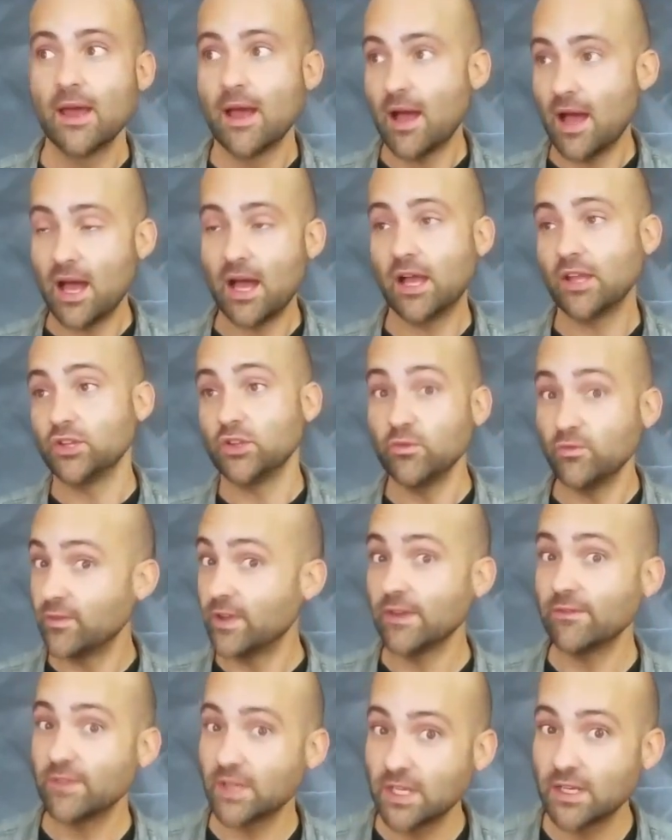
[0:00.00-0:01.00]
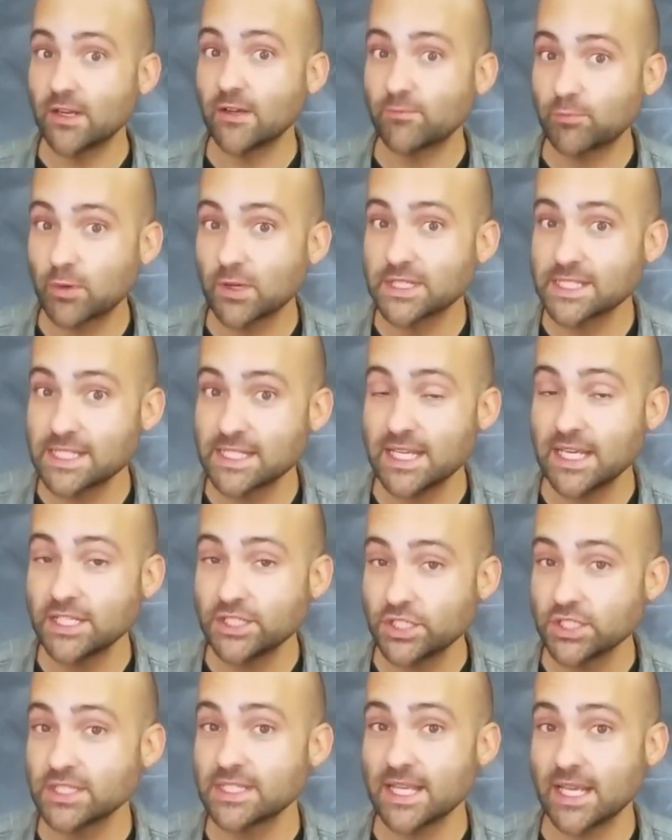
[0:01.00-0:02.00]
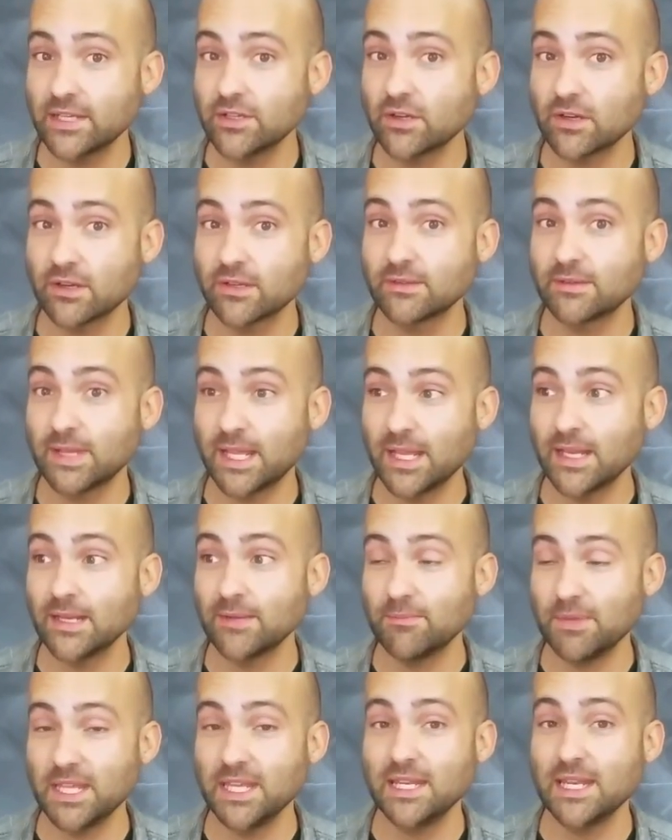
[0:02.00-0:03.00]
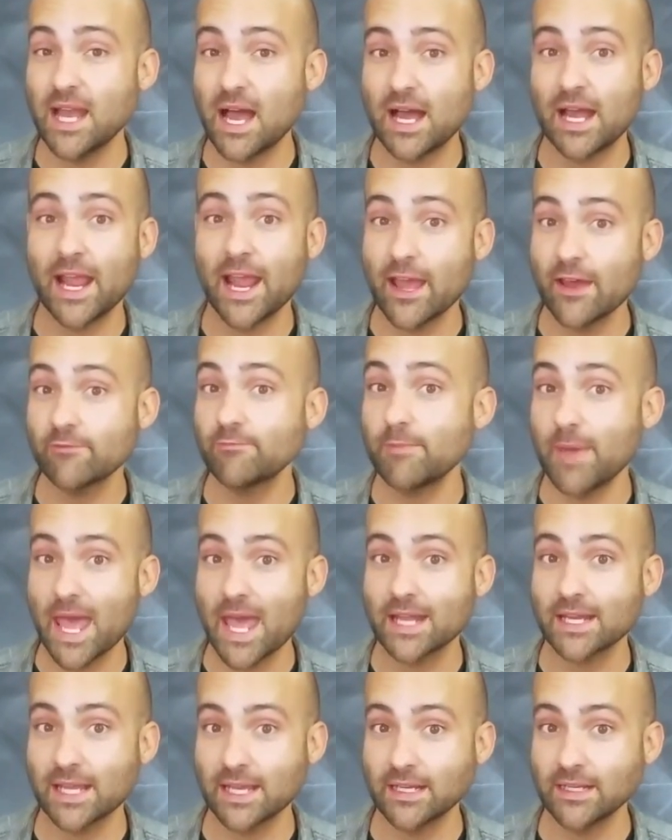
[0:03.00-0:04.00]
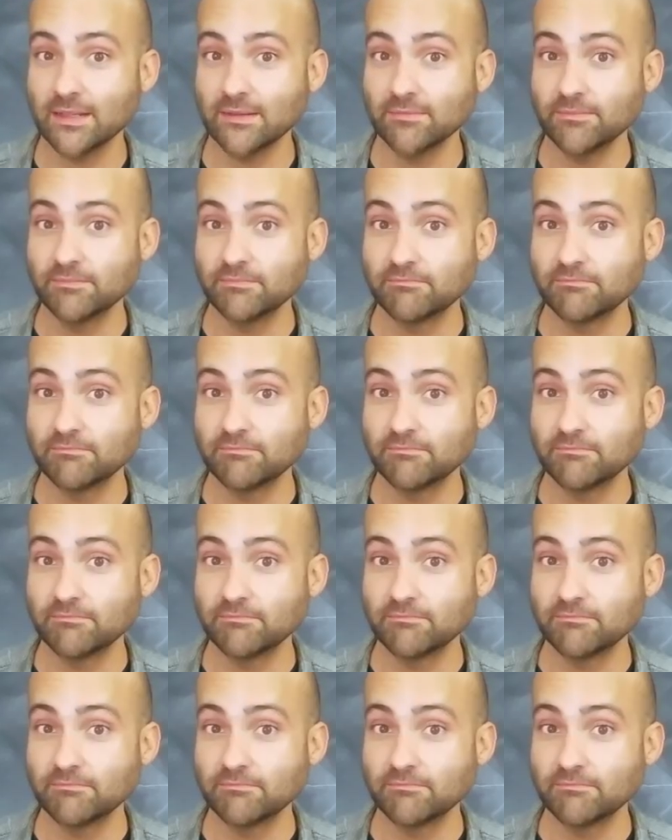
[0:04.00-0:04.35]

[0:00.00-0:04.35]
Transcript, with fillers: uh, you've given enough presentations that you're going to be not half bad at it